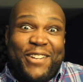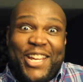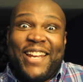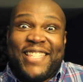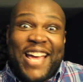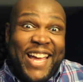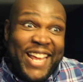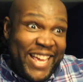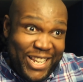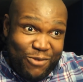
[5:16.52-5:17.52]

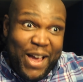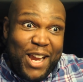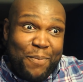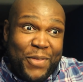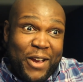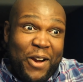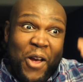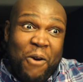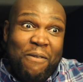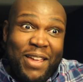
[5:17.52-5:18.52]
genocide is right up there
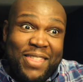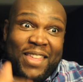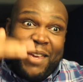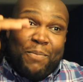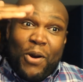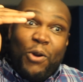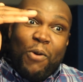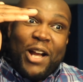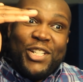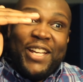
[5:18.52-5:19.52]
with bird
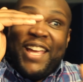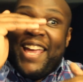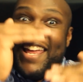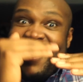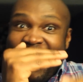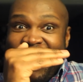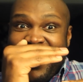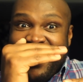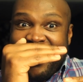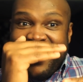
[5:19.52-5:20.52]
watching and
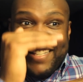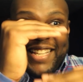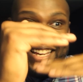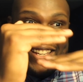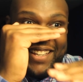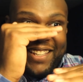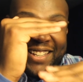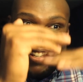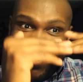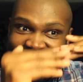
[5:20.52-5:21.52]
knitting. It's like
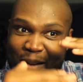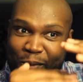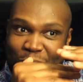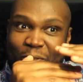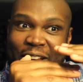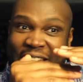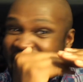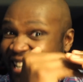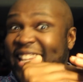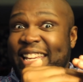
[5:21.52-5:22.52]
number 3,
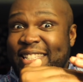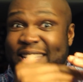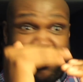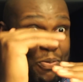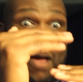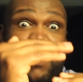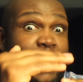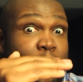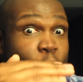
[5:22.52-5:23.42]
at least. Probably number